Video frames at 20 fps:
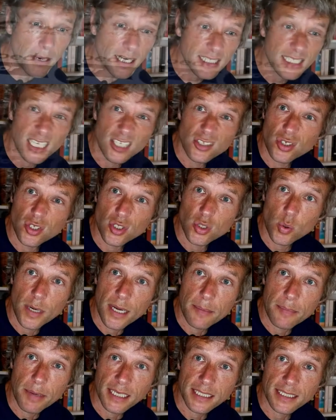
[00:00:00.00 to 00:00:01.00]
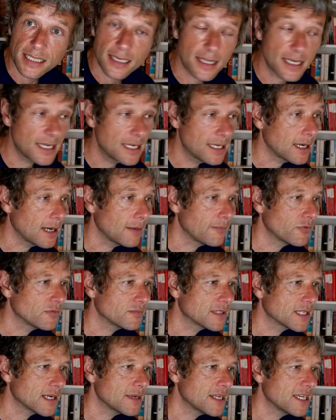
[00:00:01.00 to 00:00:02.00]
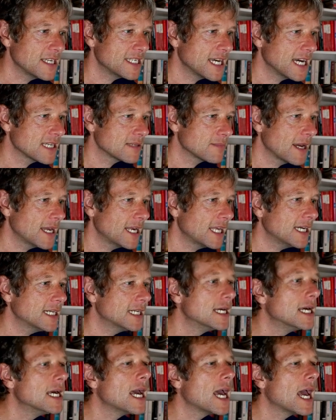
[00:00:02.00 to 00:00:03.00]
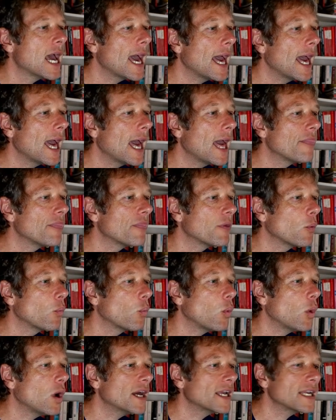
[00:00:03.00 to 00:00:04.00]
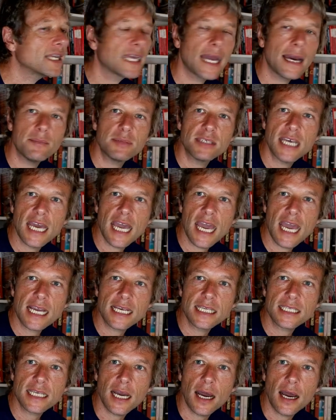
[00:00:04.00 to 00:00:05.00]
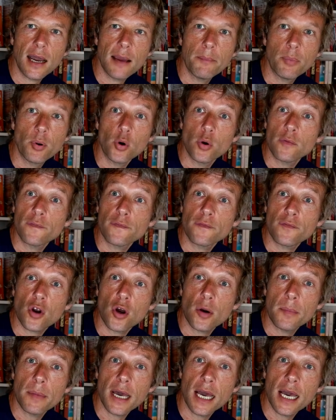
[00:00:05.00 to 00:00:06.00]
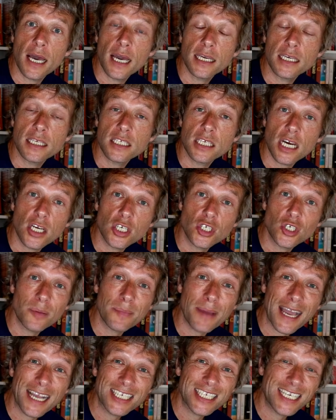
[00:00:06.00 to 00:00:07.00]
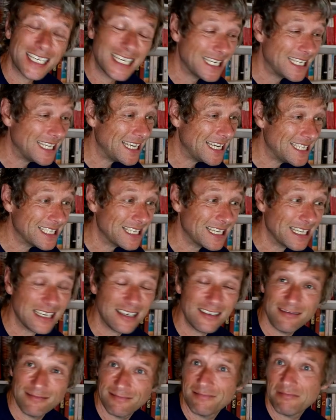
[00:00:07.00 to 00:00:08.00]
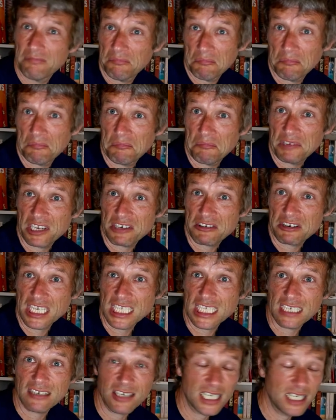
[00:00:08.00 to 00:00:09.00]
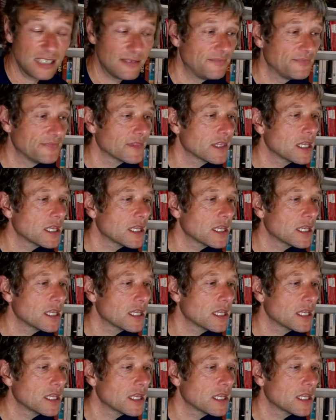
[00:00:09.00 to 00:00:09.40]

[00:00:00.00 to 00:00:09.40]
bucks, 120 bucks, I think, from somebody in Tasmania. And the white Captor X I bought from a guitar shop, actually in Italy. Crazy, right?